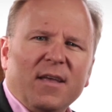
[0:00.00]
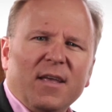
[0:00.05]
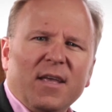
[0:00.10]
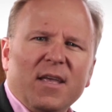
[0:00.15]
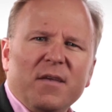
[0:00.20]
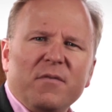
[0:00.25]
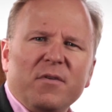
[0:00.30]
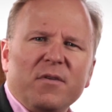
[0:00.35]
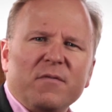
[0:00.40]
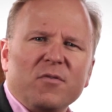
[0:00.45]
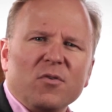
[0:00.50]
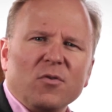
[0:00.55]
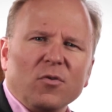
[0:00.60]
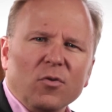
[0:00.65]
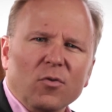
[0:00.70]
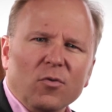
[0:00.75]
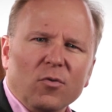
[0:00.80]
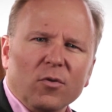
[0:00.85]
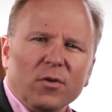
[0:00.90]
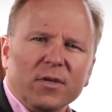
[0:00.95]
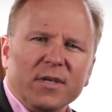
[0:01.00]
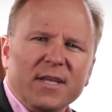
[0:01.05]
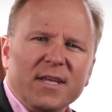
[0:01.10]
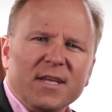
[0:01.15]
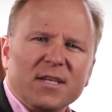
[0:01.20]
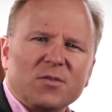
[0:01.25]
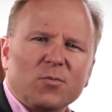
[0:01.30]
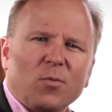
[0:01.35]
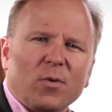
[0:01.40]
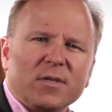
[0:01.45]
Even if you Google
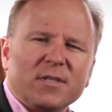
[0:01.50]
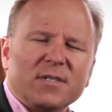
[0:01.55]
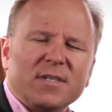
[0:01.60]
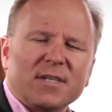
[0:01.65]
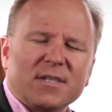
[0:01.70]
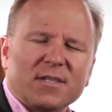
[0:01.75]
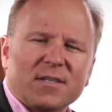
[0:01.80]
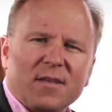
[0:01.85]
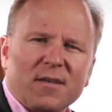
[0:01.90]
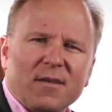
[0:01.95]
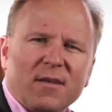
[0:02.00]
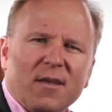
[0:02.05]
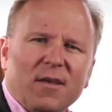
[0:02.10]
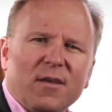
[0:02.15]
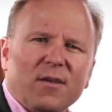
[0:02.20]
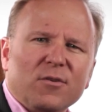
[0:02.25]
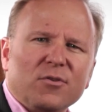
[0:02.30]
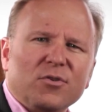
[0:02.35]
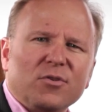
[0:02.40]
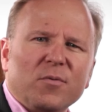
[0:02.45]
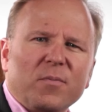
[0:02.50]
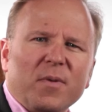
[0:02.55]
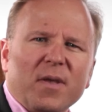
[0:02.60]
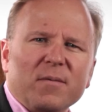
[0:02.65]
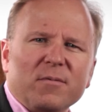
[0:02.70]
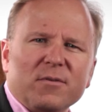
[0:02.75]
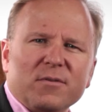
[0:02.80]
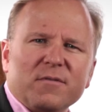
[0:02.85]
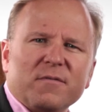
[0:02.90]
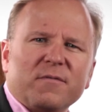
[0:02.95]
DS-160, you should be
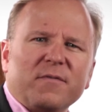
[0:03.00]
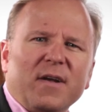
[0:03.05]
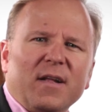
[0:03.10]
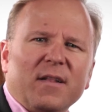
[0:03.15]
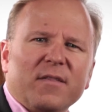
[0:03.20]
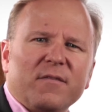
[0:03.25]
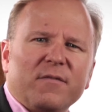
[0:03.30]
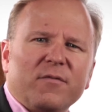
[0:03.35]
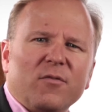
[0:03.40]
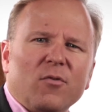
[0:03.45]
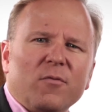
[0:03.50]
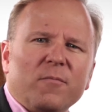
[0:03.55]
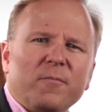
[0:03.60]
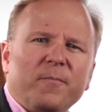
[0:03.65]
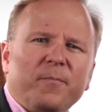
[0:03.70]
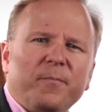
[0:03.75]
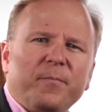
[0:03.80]
able to file the form.